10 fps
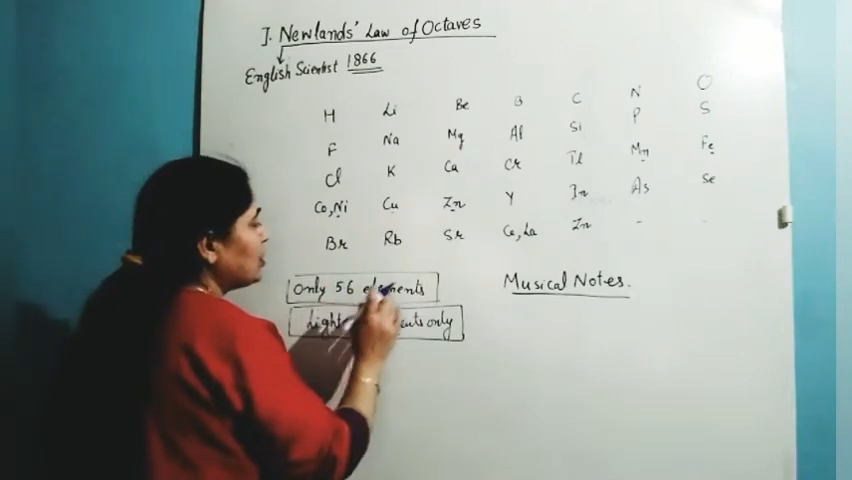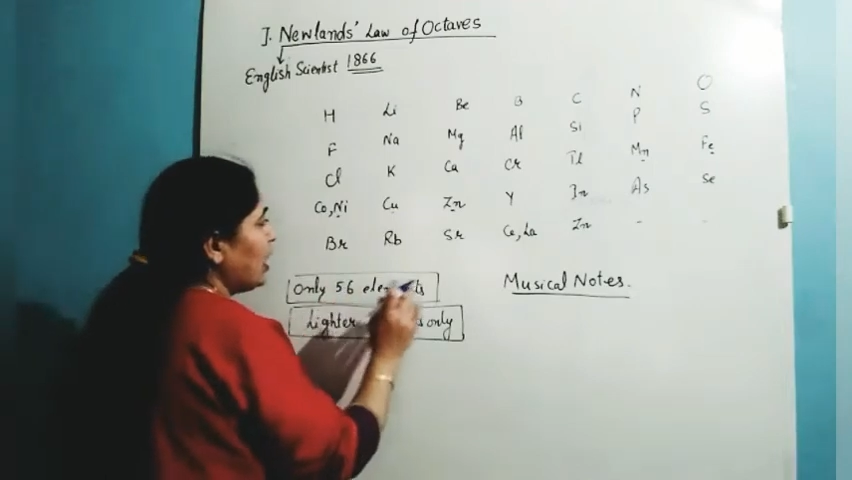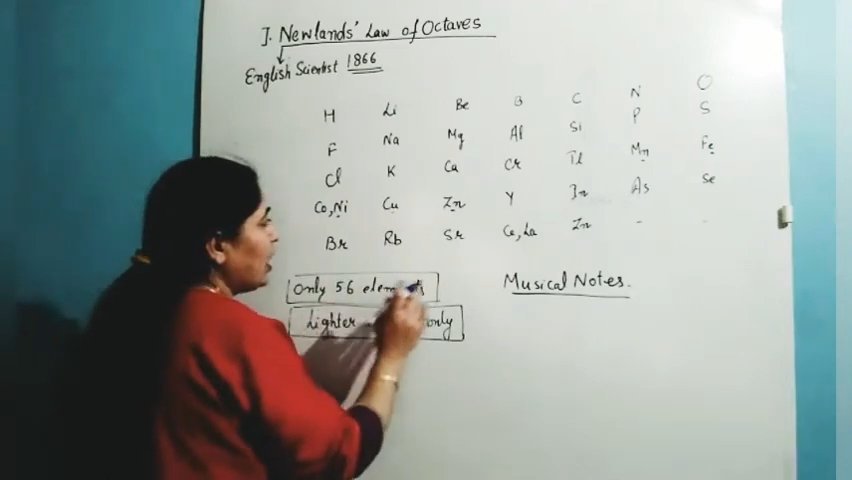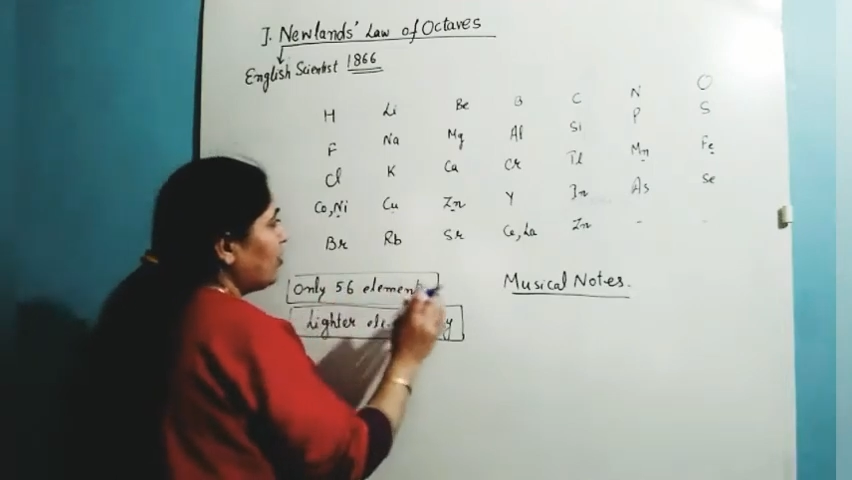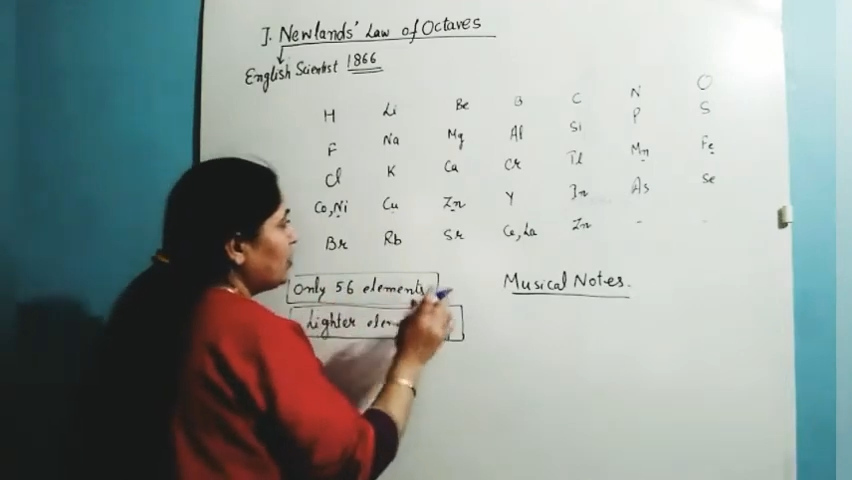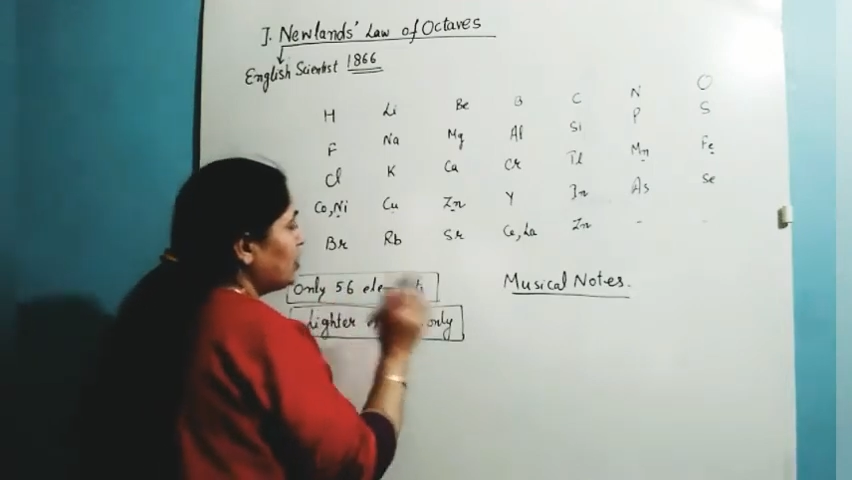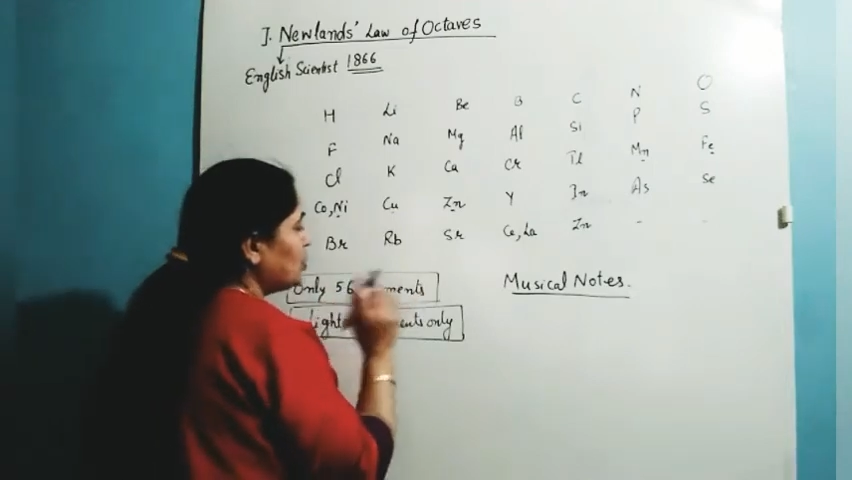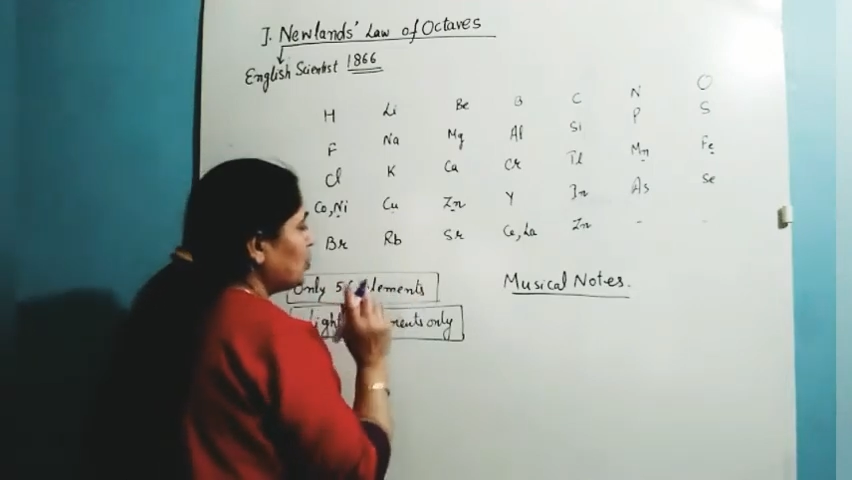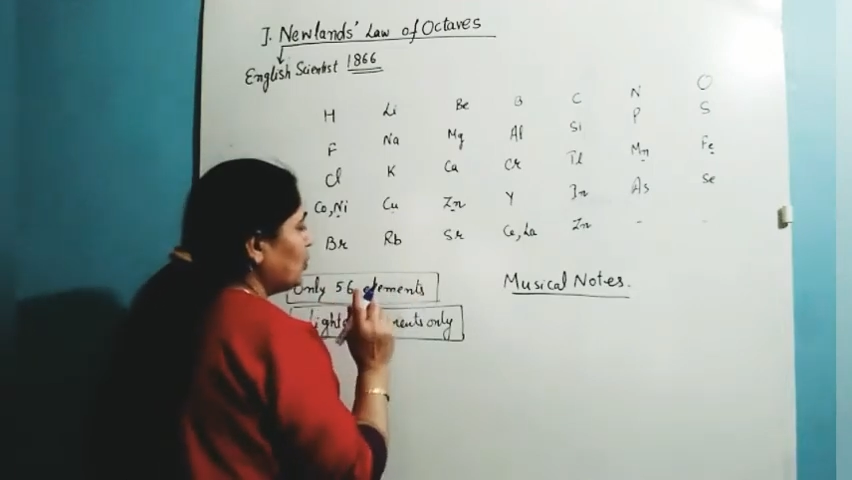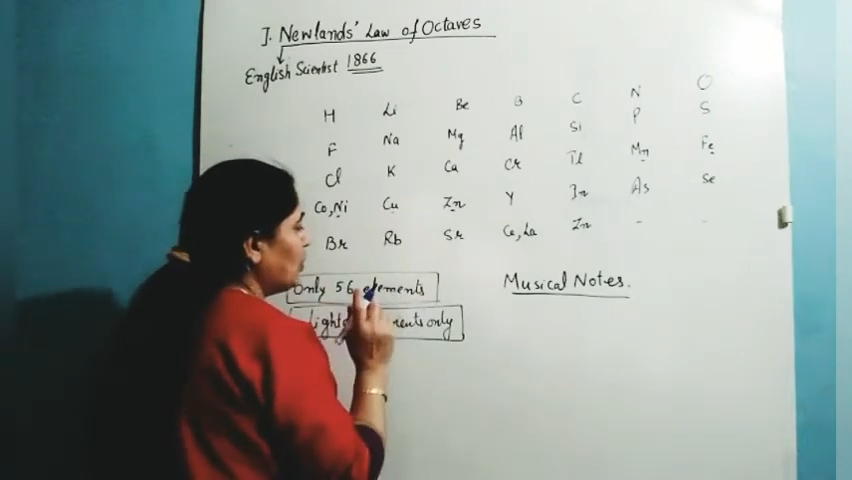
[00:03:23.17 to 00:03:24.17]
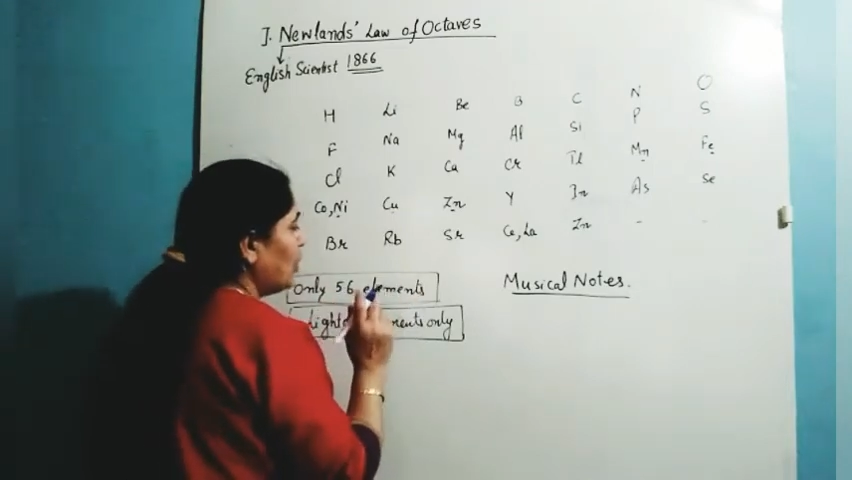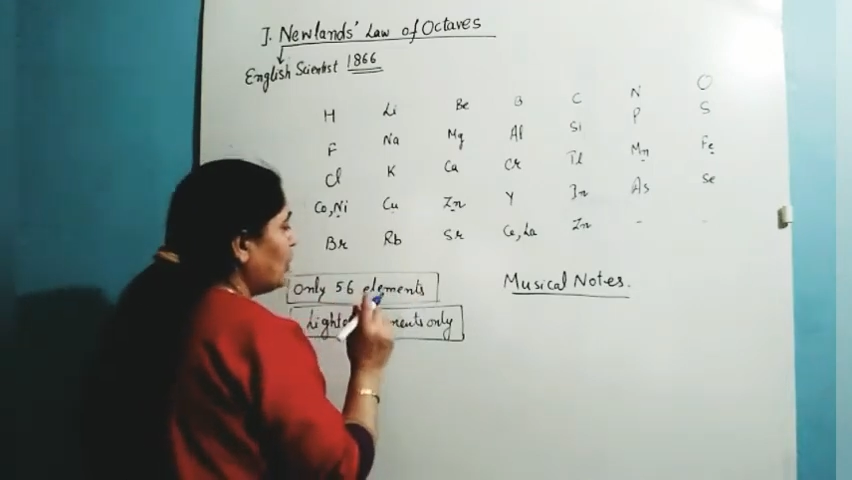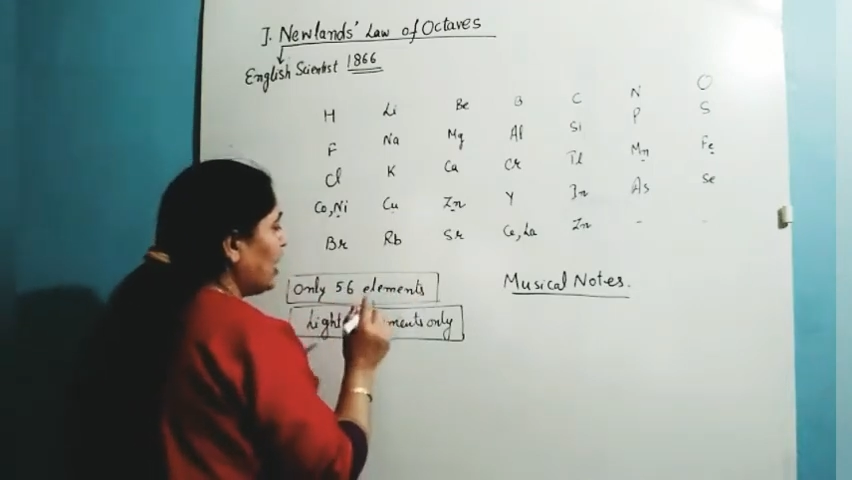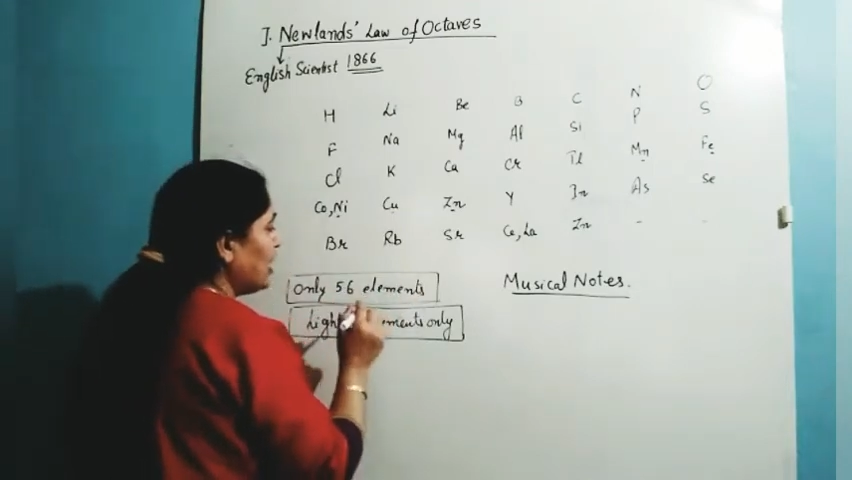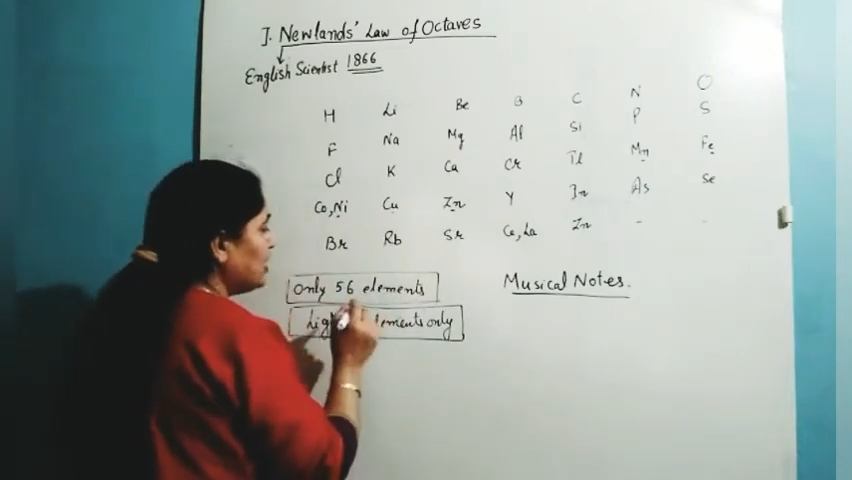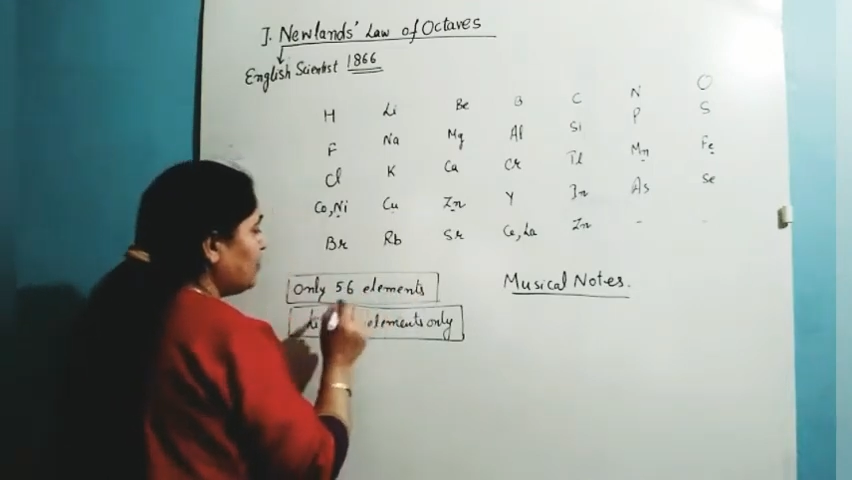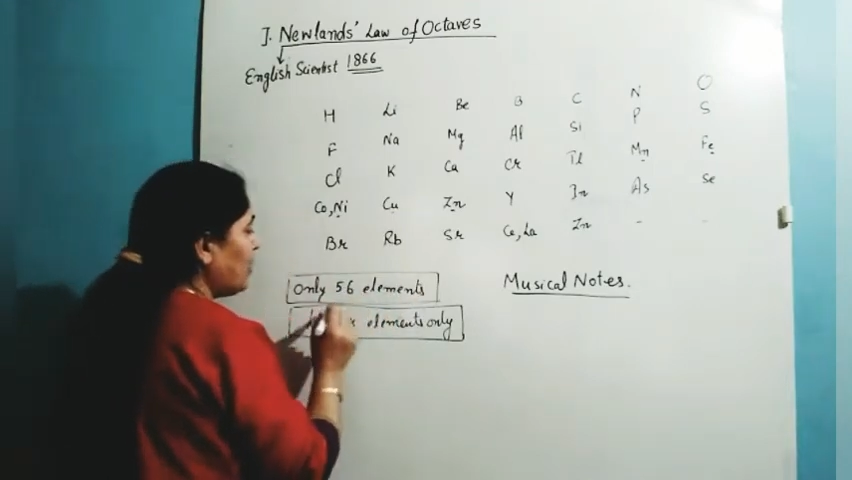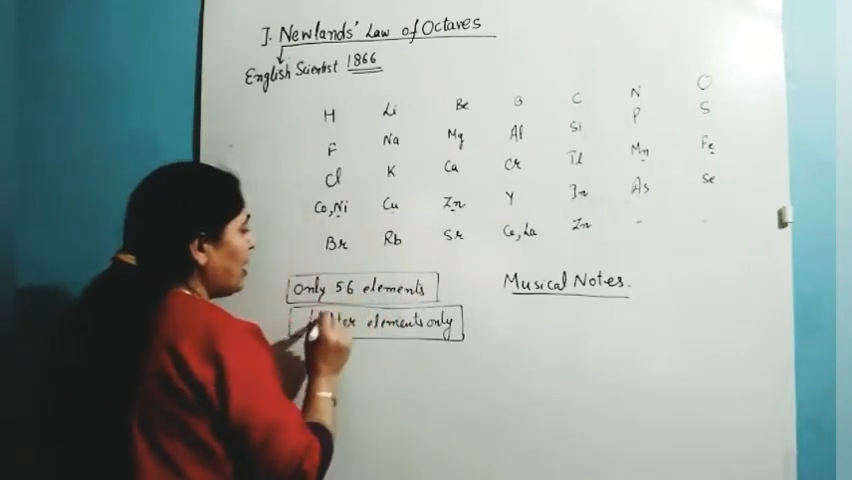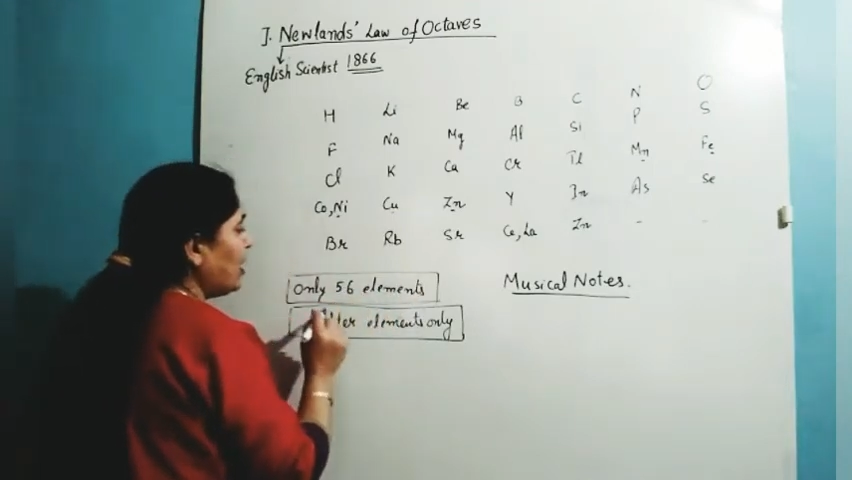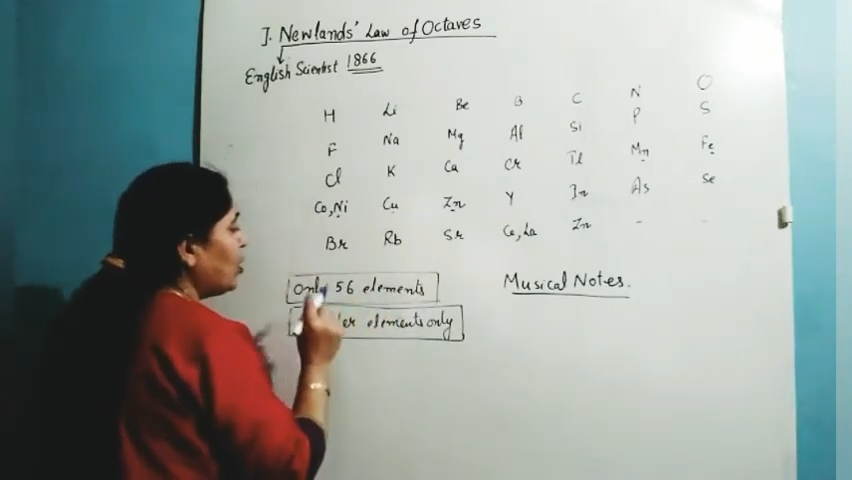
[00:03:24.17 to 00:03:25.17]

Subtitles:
able to classify